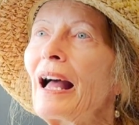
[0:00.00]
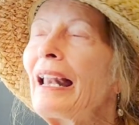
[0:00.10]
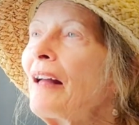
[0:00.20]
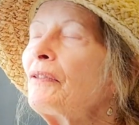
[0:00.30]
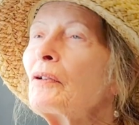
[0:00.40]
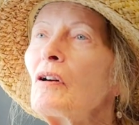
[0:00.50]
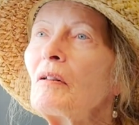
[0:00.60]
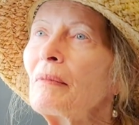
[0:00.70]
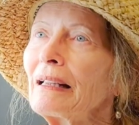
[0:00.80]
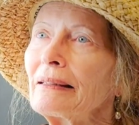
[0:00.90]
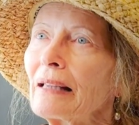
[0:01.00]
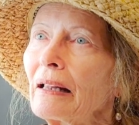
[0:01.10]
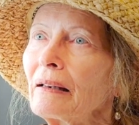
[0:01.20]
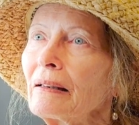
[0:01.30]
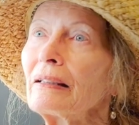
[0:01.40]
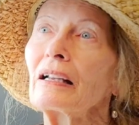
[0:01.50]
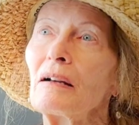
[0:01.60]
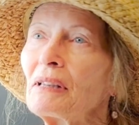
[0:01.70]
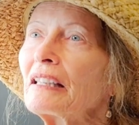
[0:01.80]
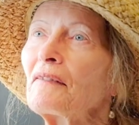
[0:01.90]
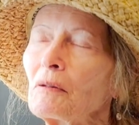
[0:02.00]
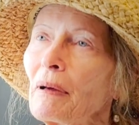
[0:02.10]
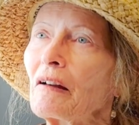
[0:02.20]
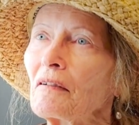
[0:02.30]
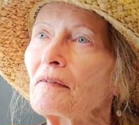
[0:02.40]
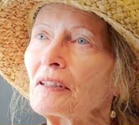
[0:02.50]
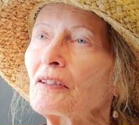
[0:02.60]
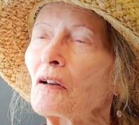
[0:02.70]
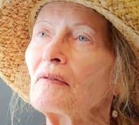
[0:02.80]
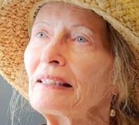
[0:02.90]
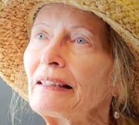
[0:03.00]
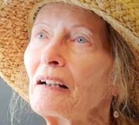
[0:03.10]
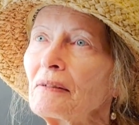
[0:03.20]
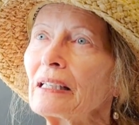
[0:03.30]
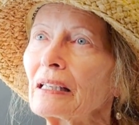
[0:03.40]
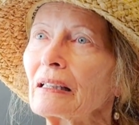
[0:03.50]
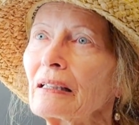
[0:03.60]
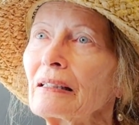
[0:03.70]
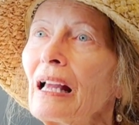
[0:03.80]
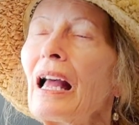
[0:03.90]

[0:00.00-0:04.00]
I'd have to call my son to come and lift the pot off the stove. Isn't that ridiculous?